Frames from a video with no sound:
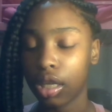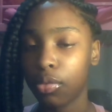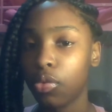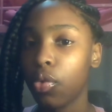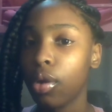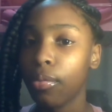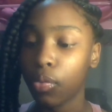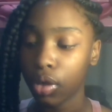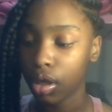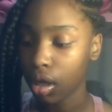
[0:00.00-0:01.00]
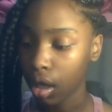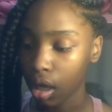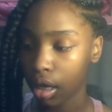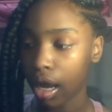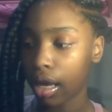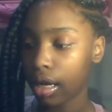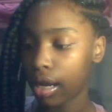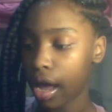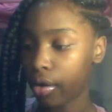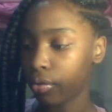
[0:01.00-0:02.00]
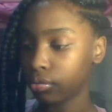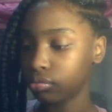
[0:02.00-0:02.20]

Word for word: Then we went, we got in and out.